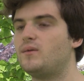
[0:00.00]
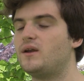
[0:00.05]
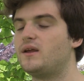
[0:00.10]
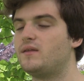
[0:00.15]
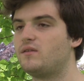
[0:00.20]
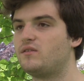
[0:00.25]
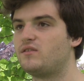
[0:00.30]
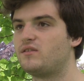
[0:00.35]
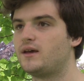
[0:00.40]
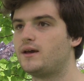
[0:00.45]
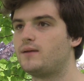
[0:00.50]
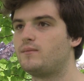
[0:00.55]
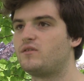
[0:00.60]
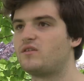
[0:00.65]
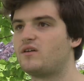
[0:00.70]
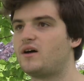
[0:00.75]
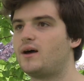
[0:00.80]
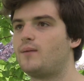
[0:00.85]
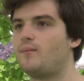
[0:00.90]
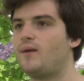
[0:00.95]
but at the same
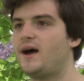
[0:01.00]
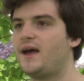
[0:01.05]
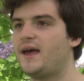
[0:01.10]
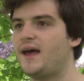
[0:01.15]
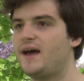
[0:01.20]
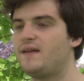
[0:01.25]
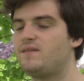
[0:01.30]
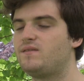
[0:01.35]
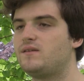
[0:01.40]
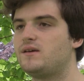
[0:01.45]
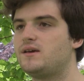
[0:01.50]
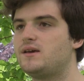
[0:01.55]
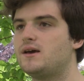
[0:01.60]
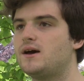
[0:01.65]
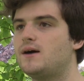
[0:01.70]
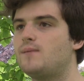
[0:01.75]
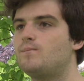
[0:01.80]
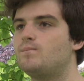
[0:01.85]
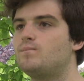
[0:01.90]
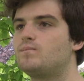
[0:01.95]
time, I had the
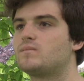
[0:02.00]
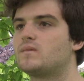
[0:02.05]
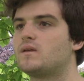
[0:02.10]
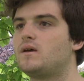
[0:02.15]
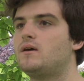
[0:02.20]
um,